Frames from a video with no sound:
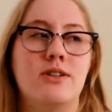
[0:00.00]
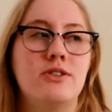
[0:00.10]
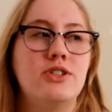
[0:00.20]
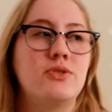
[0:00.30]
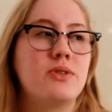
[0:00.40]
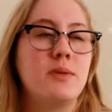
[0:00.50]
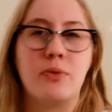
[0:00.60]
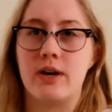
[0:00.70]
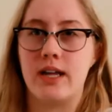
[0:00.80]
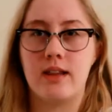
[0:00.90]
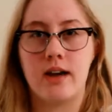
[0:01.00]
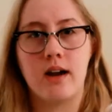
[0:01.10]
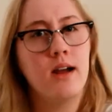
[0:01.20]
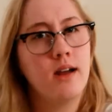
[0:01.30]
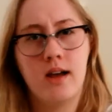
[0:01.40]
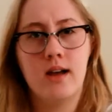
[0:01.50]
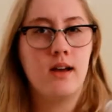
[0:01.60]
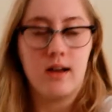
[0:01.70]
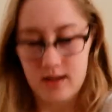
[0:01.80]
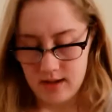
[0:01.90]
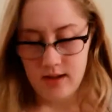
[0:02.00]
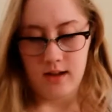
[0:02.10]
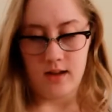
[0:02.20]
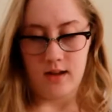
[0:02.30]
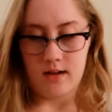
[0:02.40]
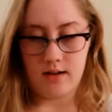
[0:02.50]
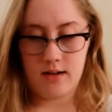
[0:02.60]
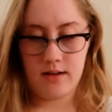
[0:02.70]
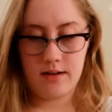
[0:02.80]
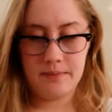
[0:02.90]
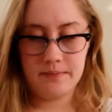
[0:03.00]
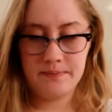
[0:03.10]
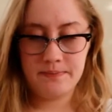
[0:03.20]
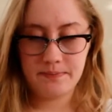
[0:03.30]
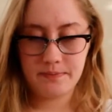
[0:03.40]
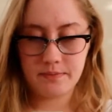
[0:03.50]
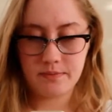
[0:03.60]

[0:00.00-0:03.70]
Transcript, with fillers: It was just really pretty there. Um,